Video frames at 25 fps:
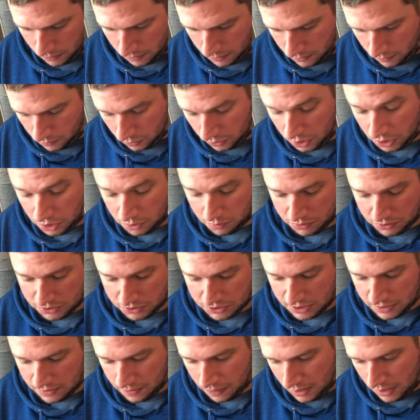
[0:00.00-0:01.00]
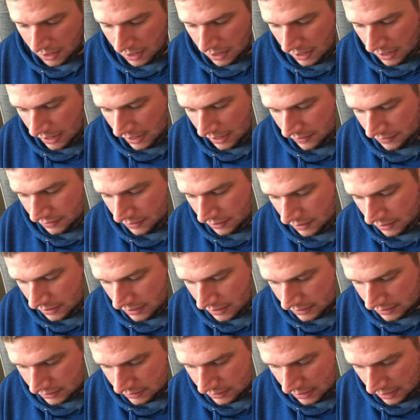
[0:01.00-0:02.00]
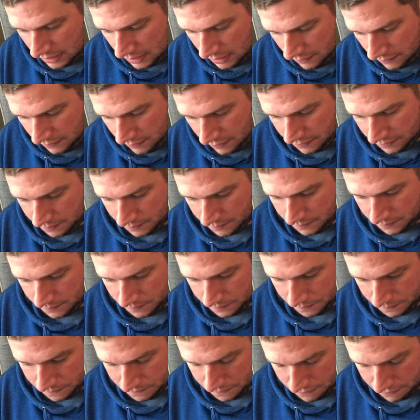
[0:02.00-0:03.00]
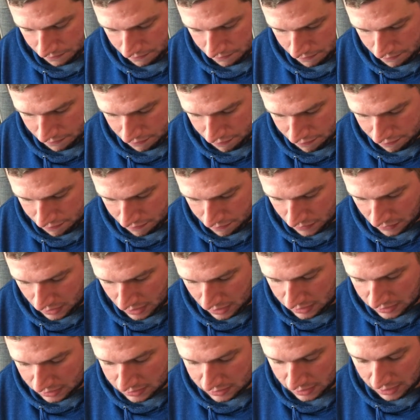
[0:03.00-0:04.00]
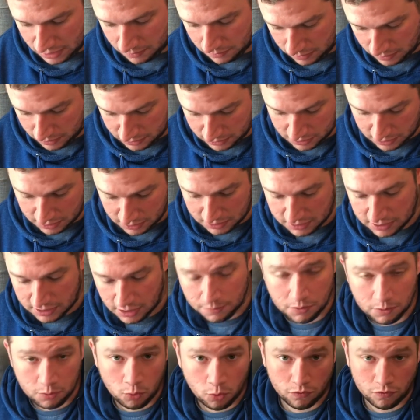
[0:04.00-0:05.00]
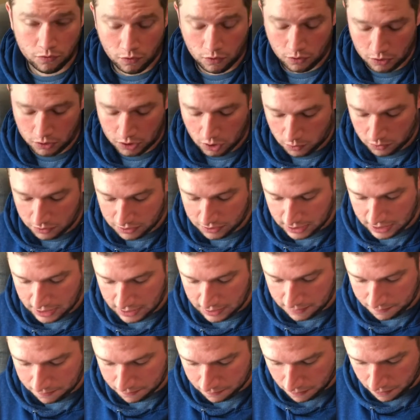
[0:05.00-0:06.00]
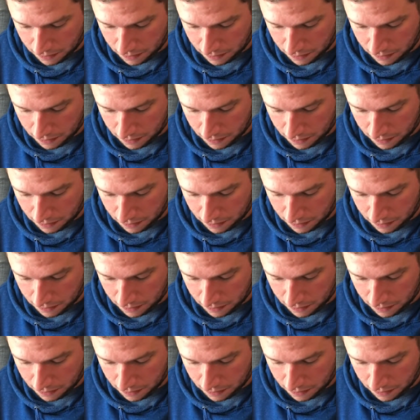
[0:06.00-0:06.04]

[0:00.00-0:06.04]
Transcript: 100%, and then hit save. Setting, and it's gonna set up the portfolio with that.